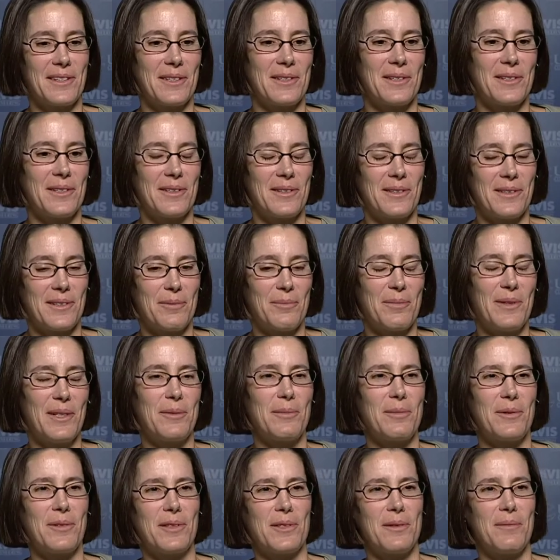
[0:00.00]
the, the
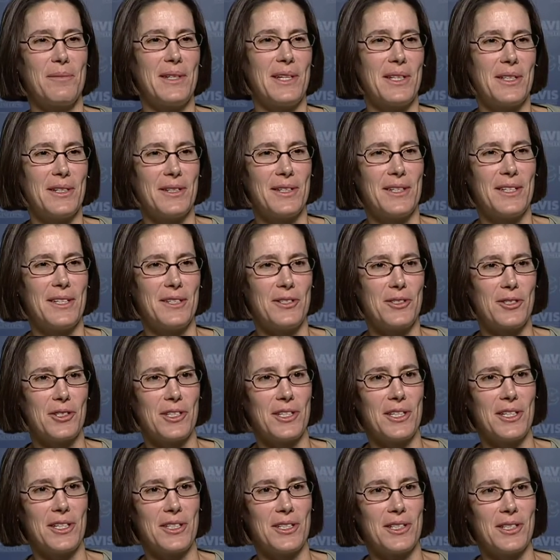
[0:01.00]
people that make good
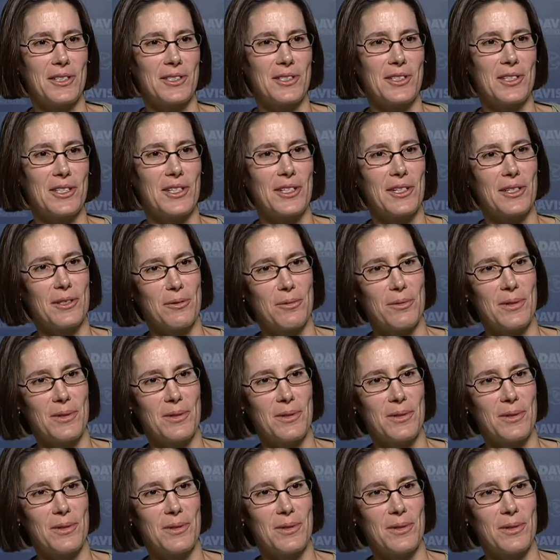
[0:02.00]
engineers are the